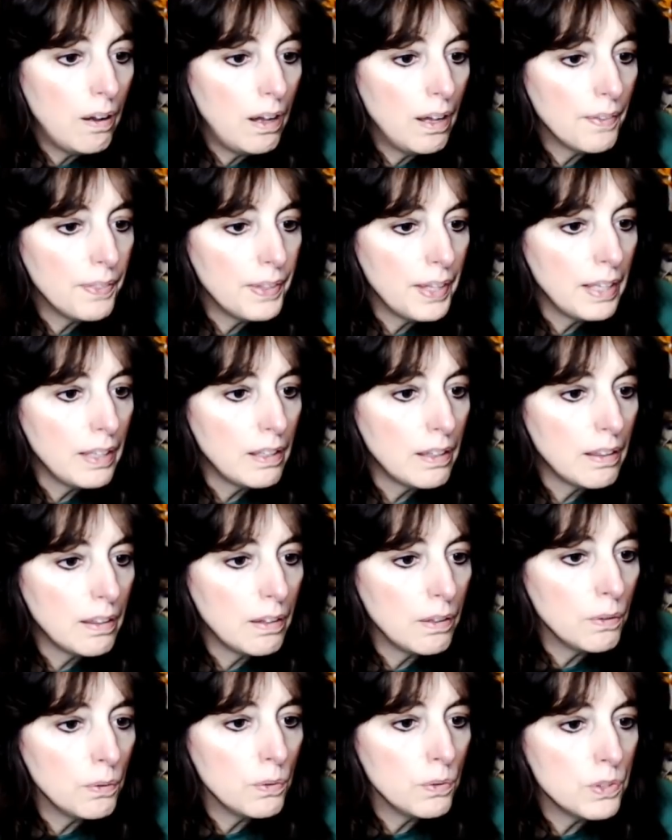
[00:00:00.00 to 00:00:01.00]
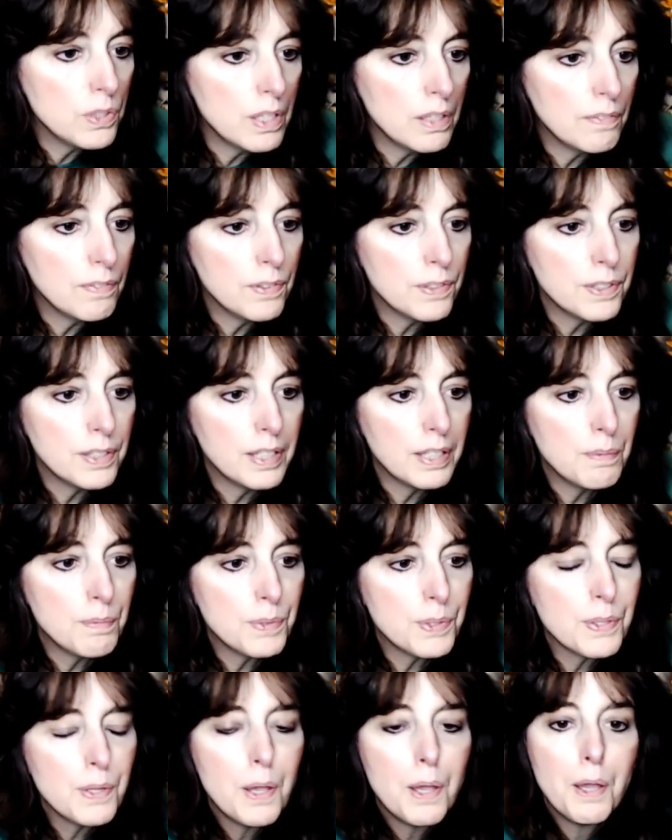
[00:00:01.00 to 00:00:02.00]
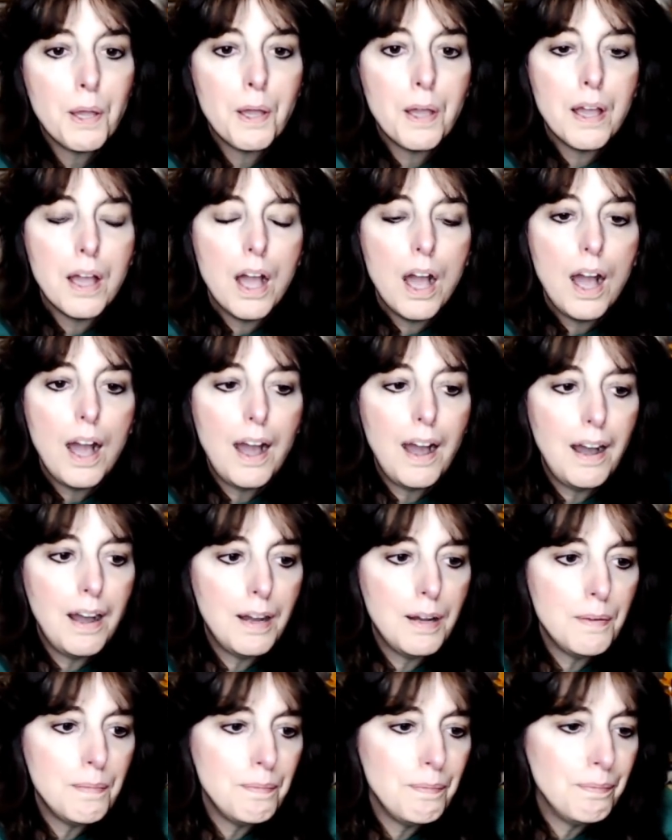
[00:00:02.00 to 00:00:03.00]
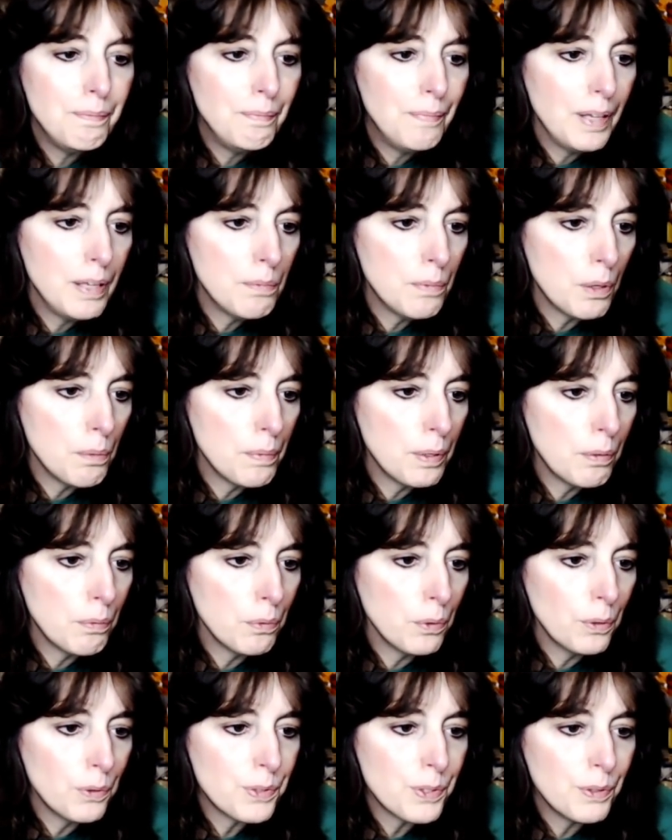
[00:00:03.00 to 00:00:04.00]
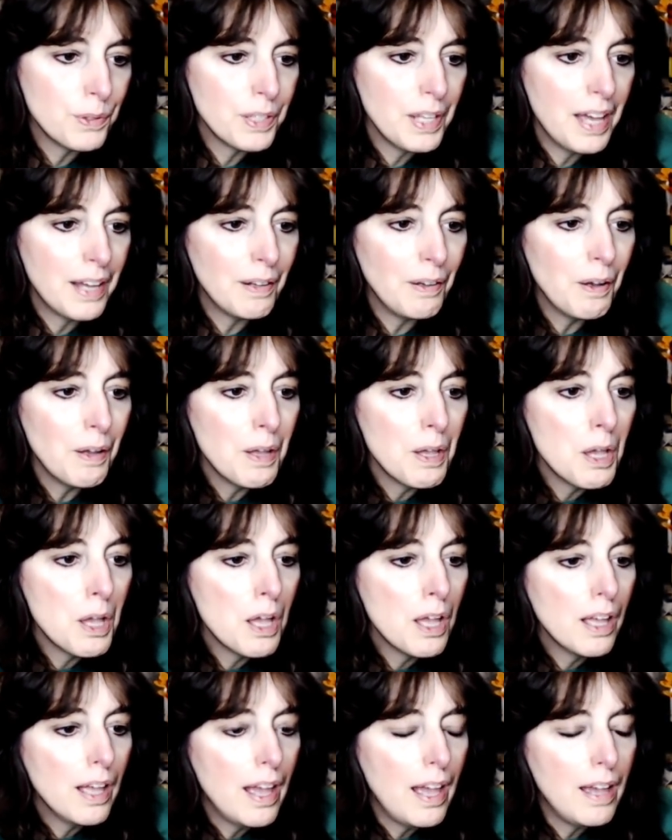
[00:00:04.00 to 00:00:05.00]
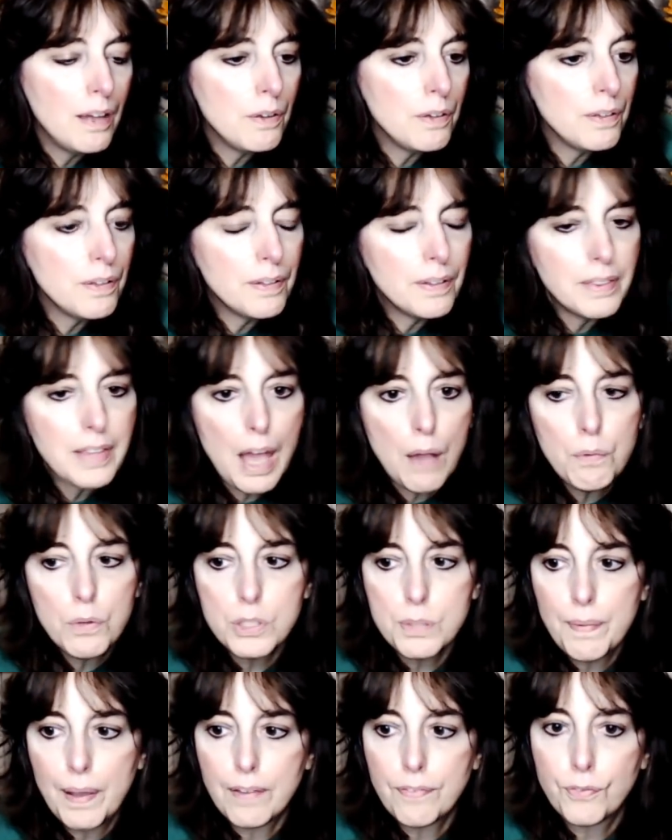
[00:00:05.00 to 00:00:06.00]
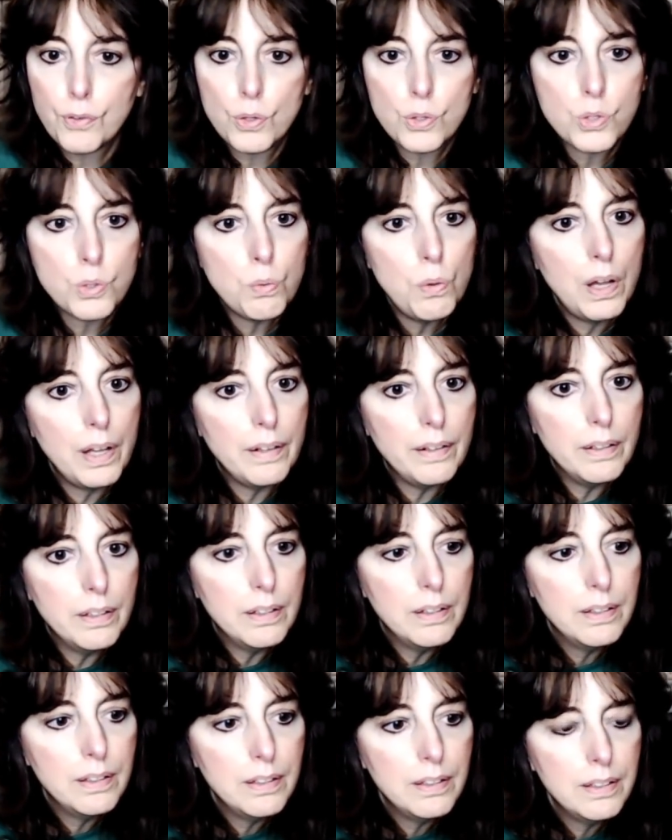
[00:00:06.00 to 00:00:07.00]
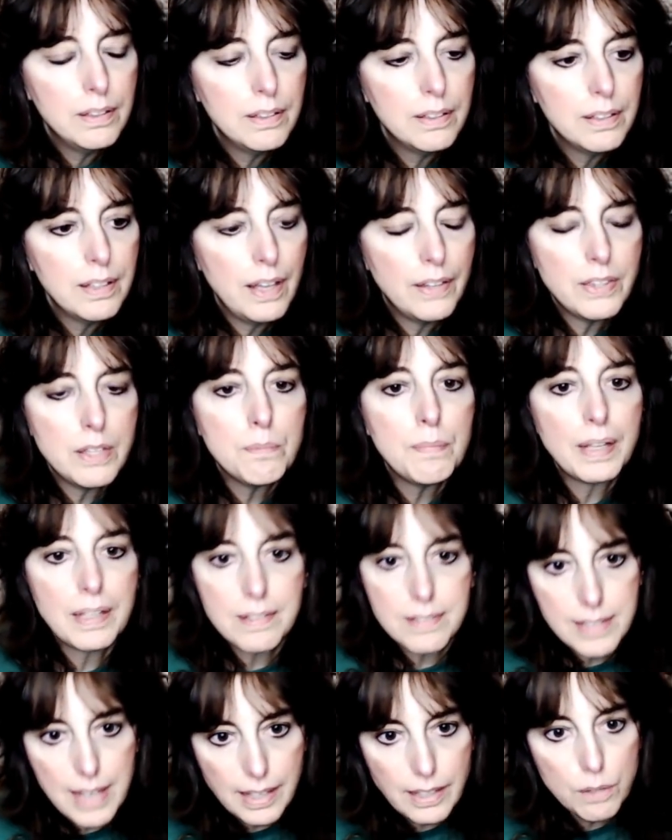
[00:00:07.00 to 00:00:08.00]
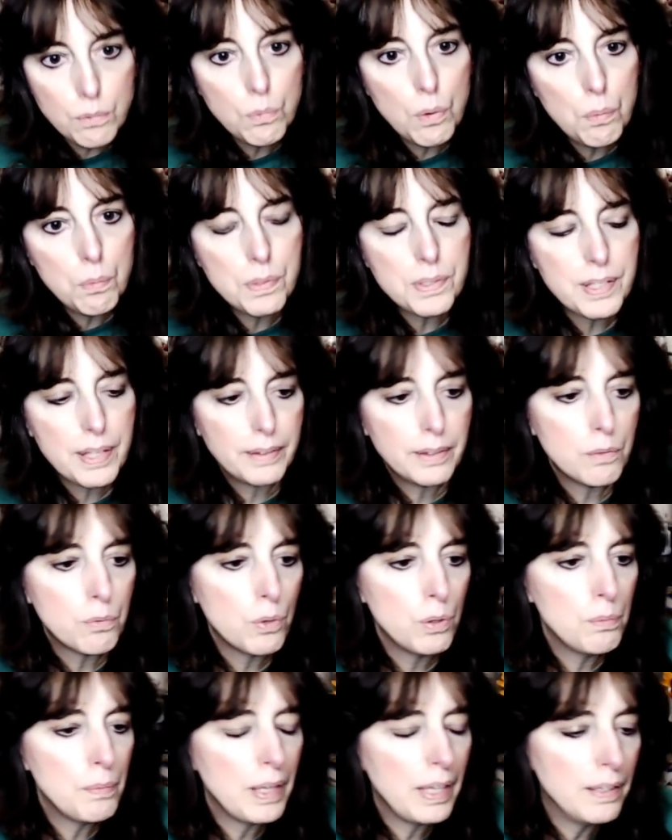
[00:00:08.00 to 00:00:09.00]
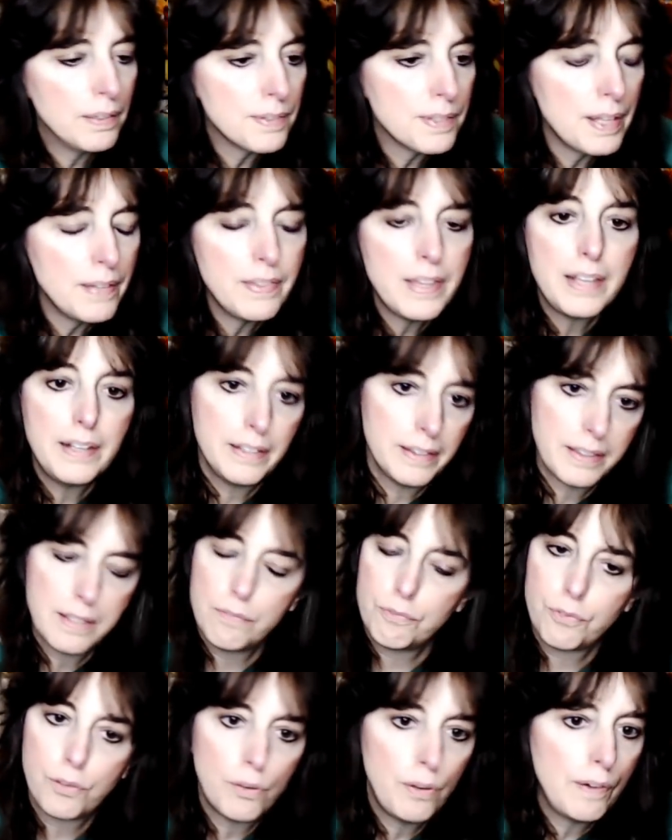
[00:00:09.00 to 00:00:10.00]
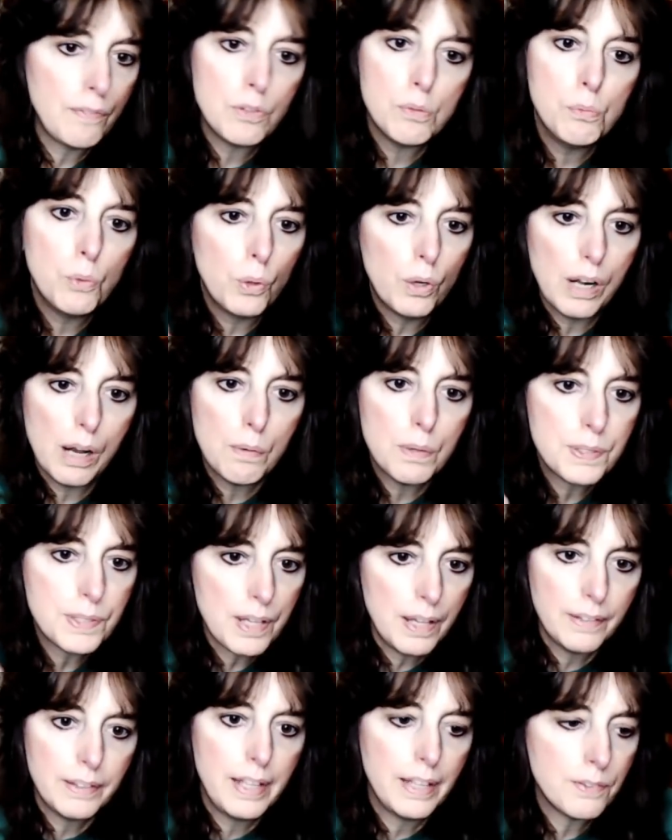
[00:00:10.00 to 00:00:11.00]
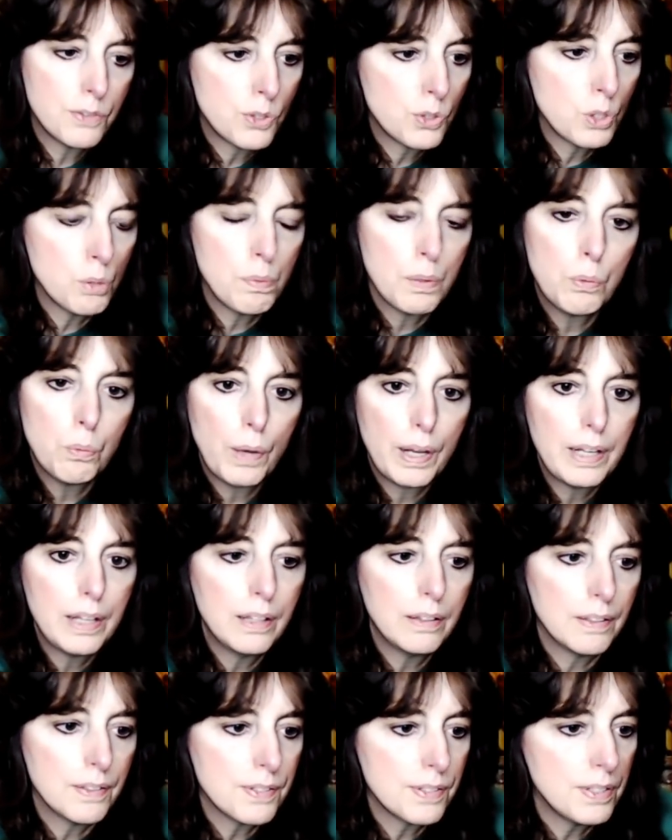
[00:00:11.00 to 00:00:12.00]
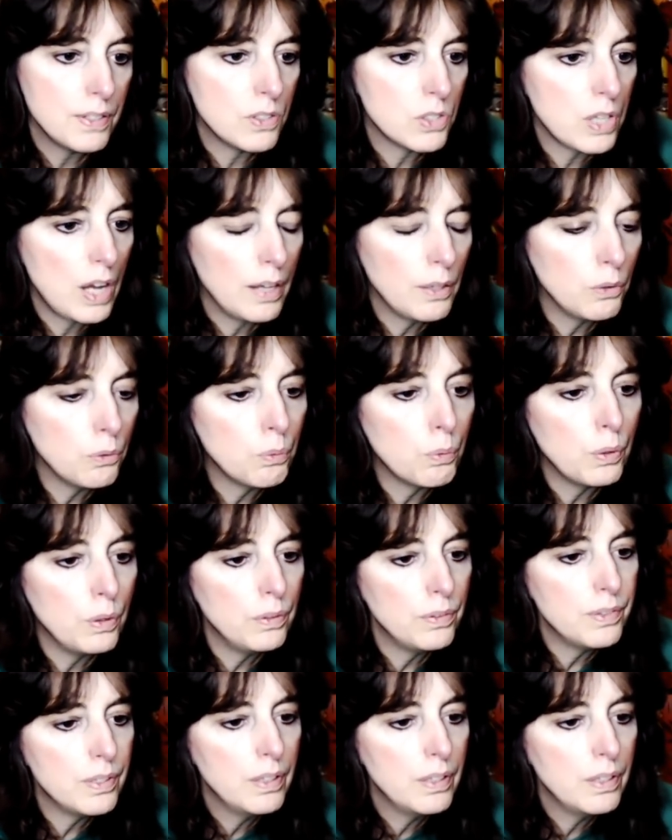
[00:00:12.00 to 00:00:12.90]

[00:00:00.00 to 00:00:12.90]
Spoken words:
Thank you, Jennifer James. MRB rules her channel. And that was my first one. And then my second one was at the Romance. And then forevermore, I was on that stupid waiting list at Child World.